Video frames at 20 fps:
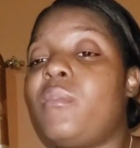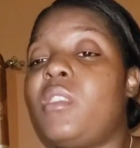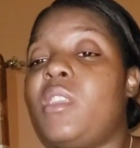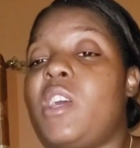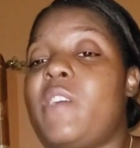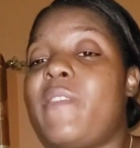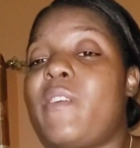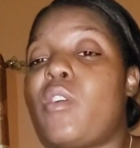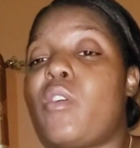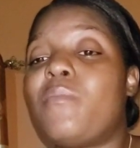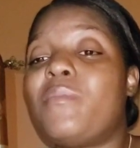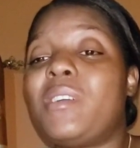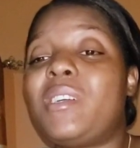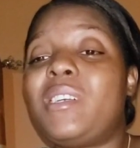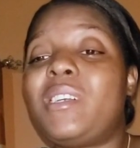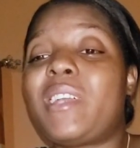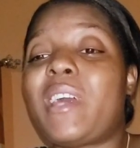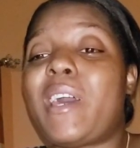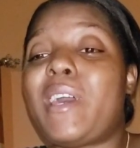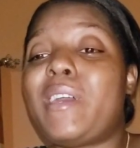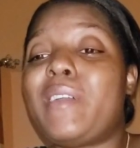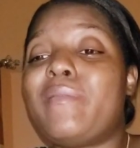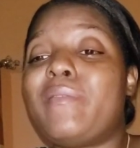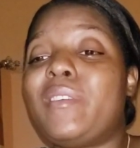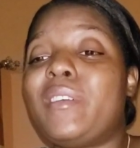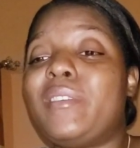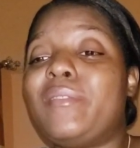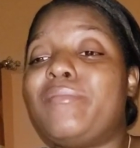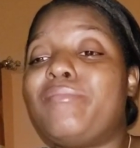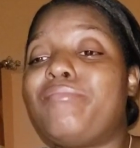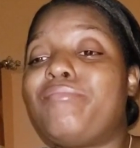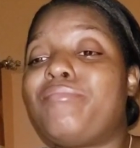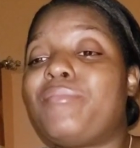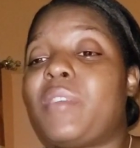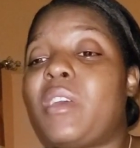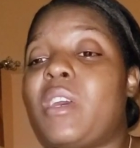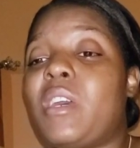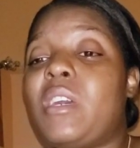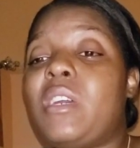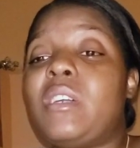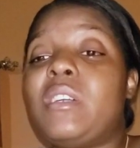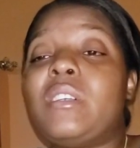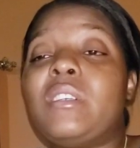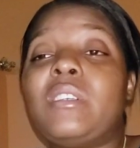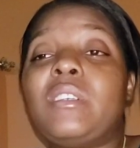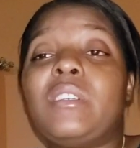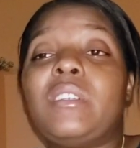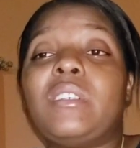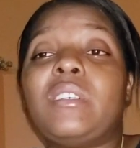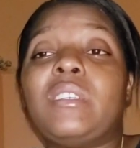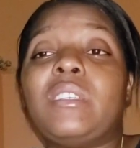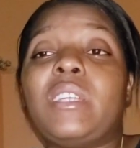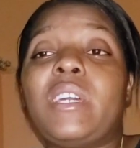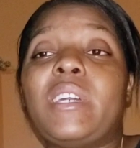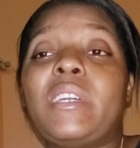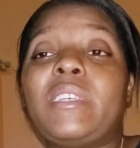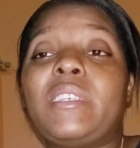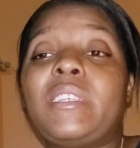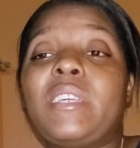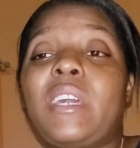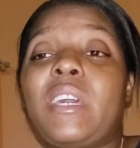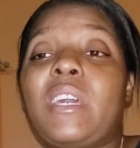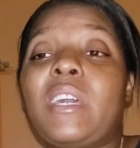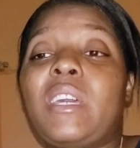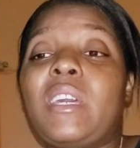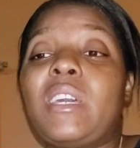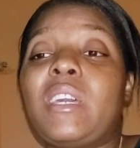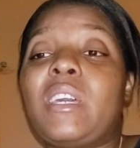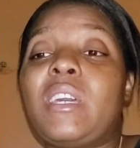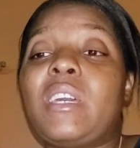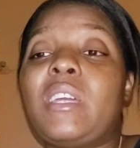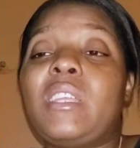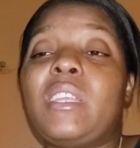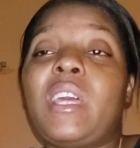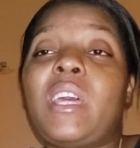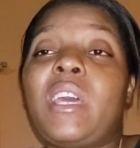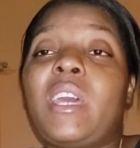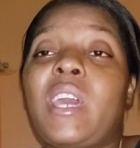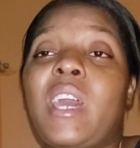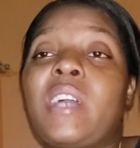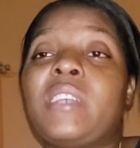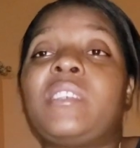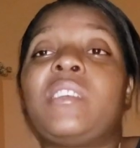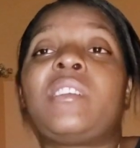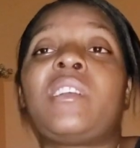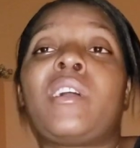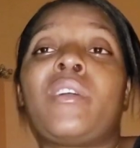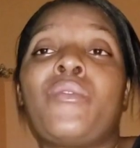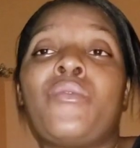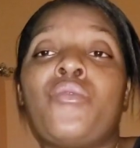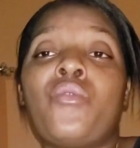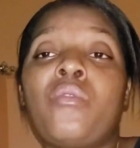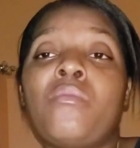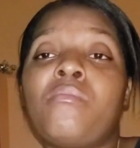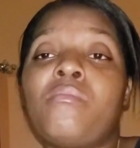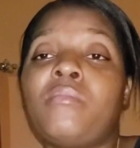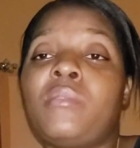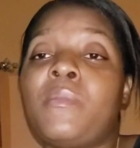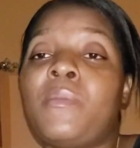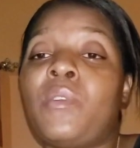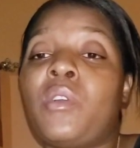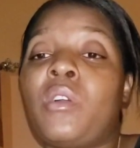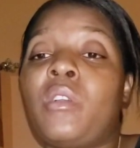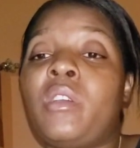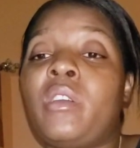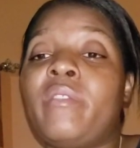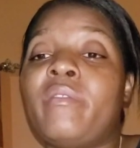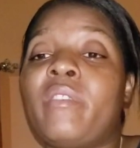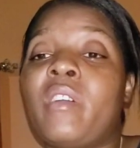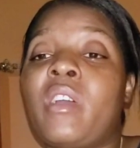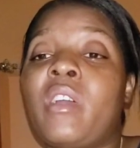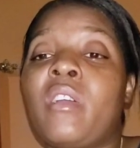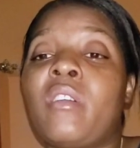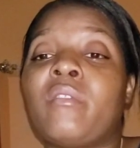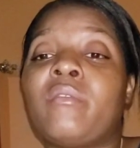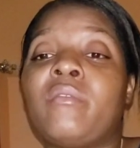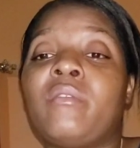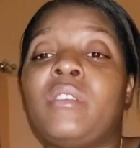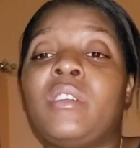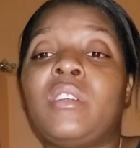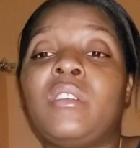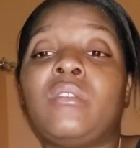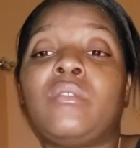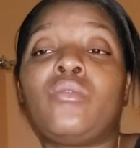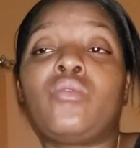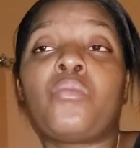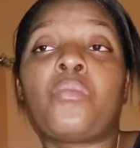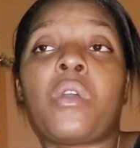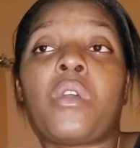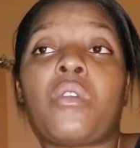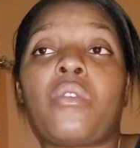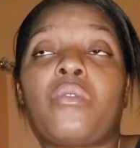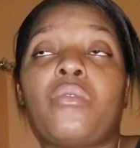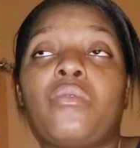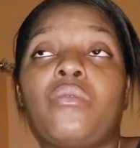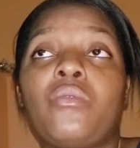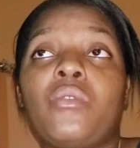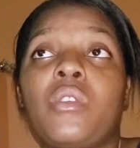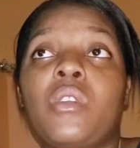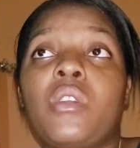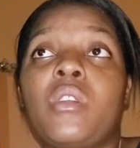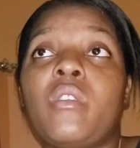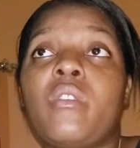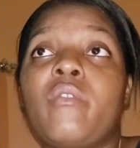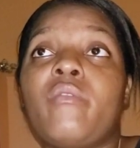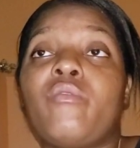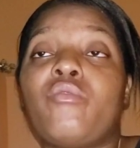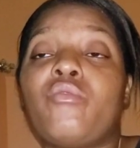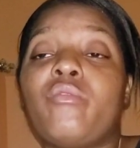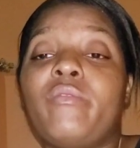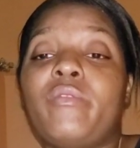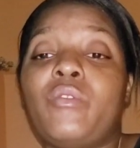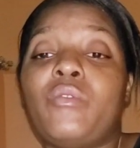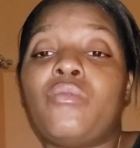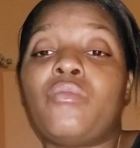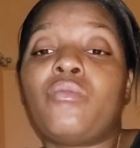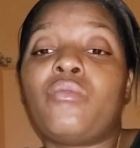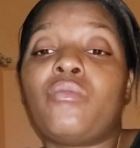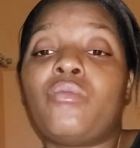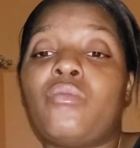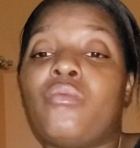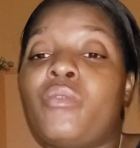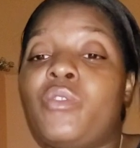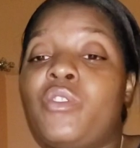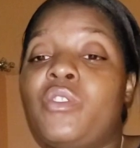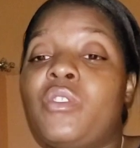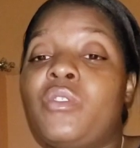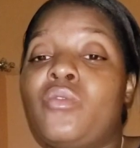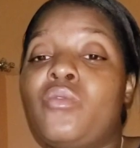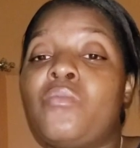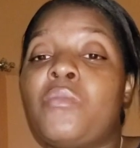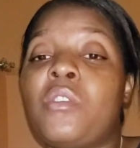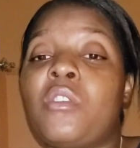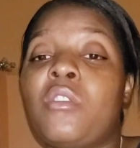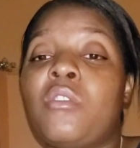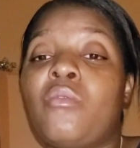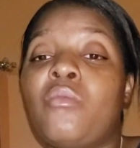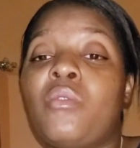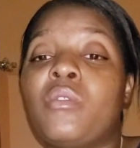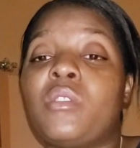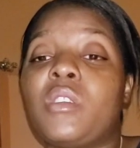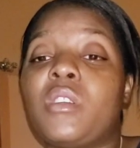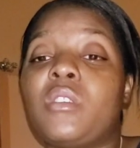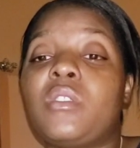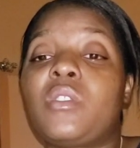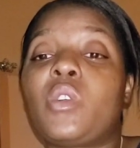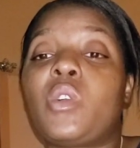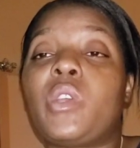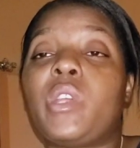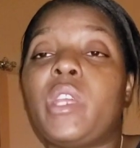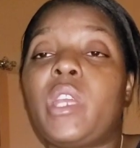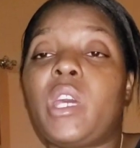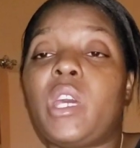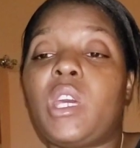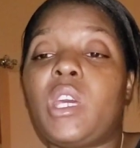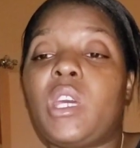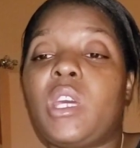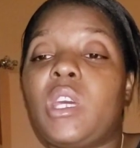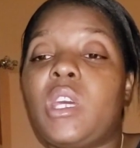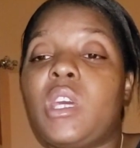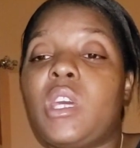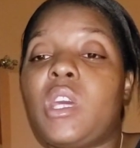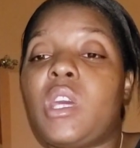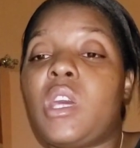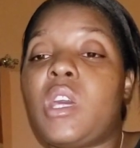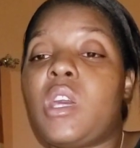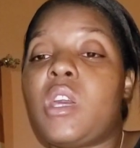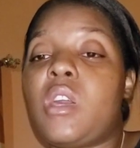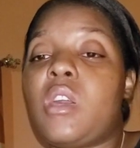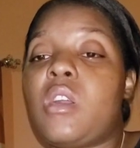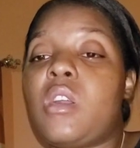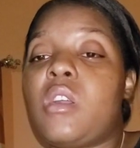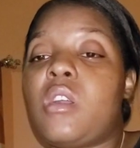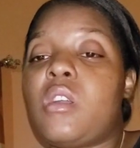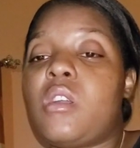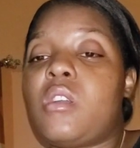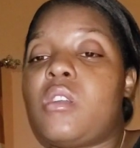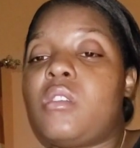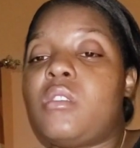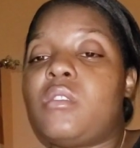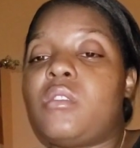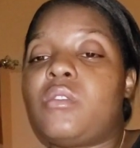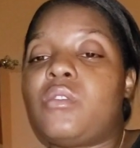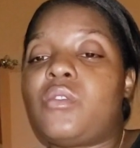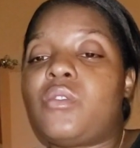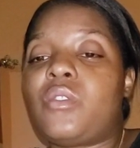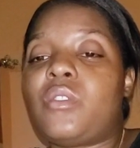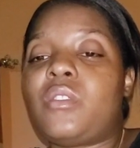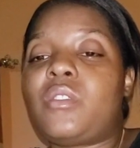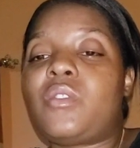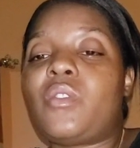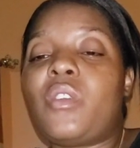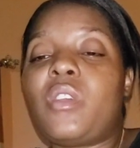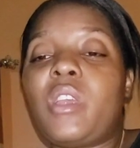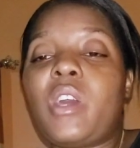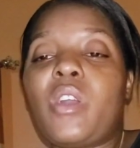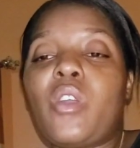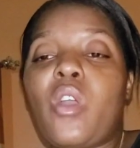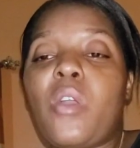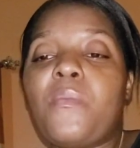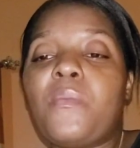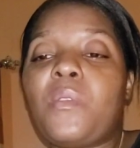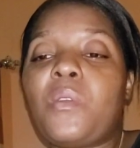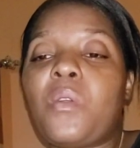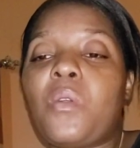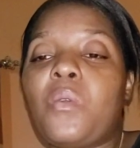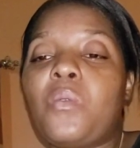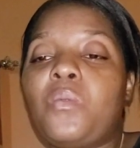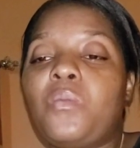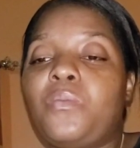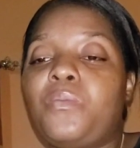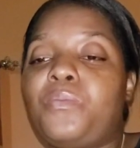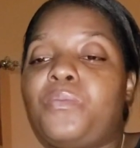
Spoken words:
They will come to the night evening. They say they can't send her home, they're gonna leave her till tomorrow to review, which tomorrow was a Sunday. So if Sunday come now,